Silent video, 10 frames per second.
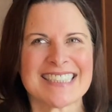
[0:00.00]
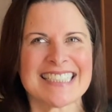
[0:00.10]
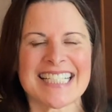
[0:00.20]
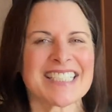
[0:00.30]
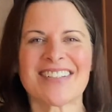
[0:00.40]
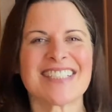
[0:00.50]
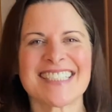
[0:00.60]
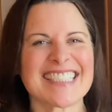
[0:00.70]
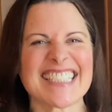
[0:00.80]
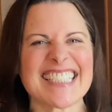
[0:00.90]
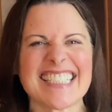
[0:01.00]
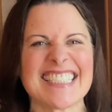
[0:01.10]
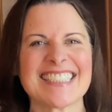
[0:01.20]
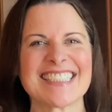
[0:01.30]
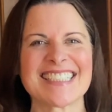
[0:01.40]
enticing
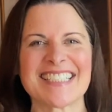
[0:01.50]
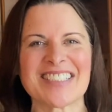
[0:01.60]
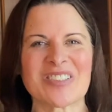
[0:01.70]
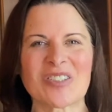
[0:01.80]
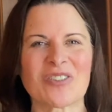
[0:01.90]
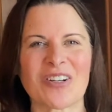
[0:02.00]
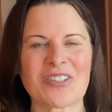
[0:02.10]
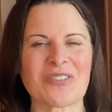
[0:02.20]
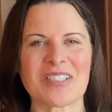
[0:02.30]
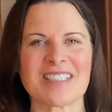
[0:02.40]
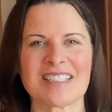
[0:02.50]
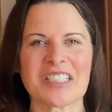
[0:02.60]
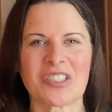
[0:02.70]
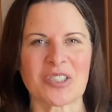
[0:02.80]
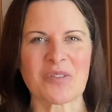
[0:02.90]
sentence structure and
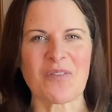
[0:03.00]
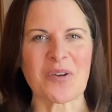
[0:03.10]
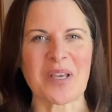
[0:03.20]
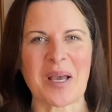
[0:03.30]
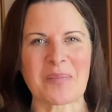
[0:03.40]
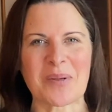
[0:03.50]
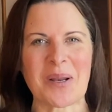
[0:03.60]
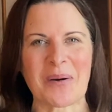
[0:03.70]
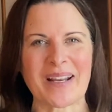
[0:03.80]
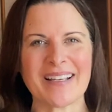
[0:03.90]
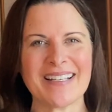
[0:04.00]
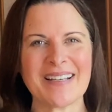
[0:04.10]
delicious vocabulary.